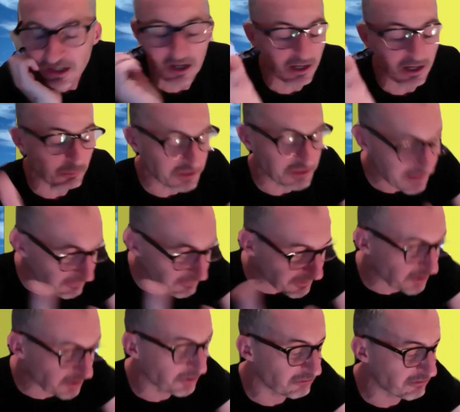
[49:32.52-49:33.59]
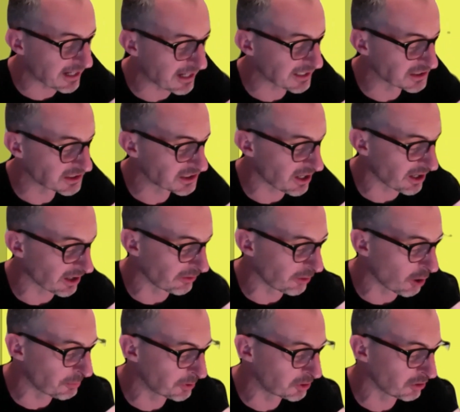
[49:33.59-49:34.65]
it was difficult to reconcile the
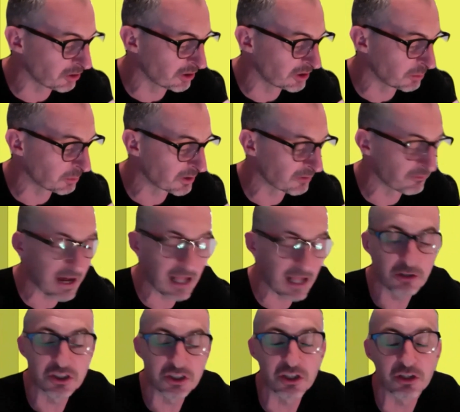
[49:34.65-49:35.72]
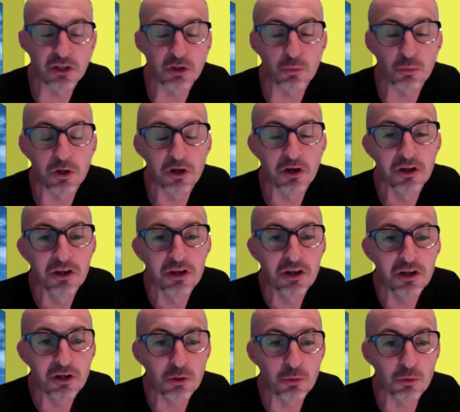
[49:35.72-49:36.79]
opportunity with the values that you
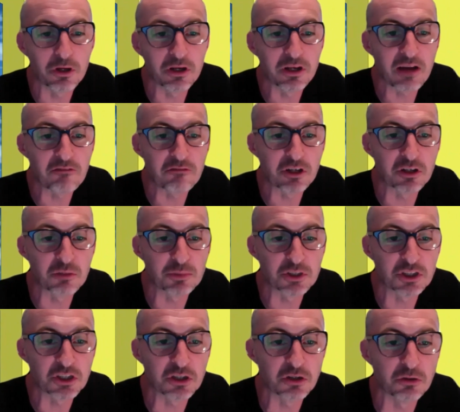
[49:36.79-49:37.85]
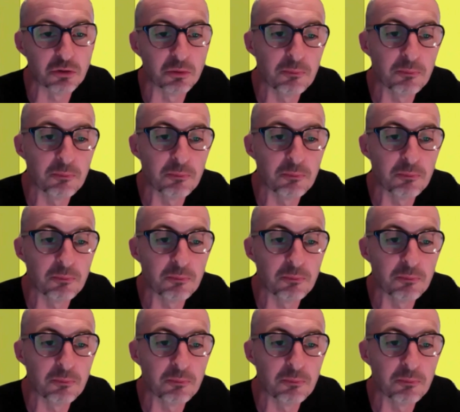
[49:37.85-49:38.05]
were endeavoring to pursue?